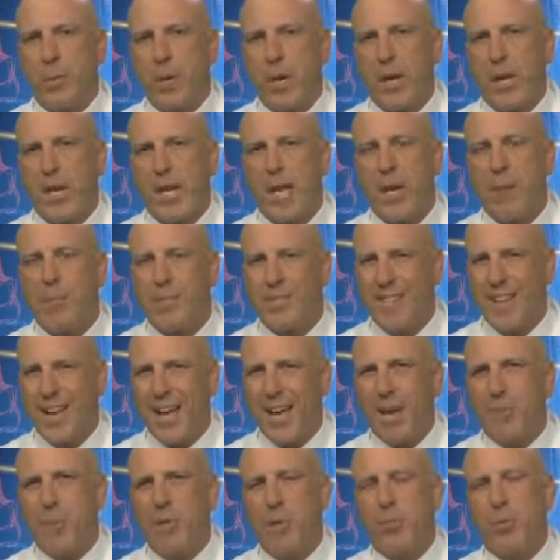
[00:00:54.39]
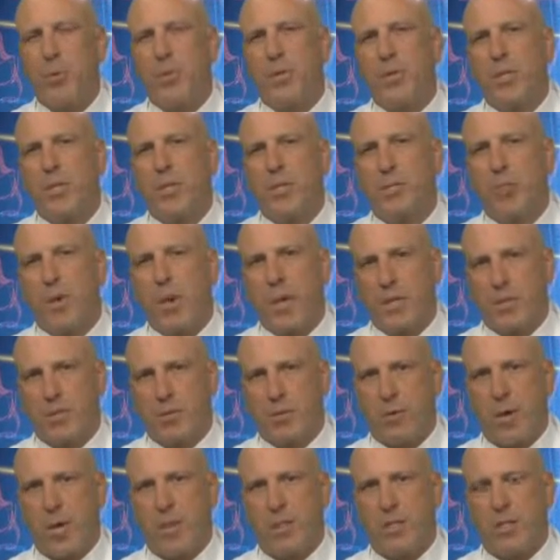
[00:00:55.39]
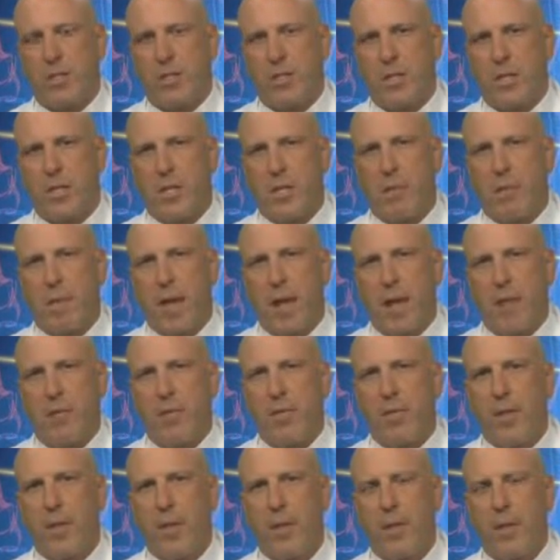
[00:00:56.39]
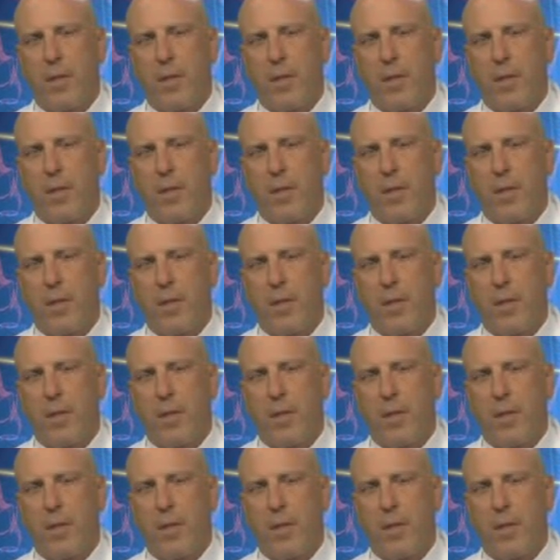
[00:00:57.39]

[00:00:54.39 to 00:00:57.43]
When it came time to put these restorations in the mouth,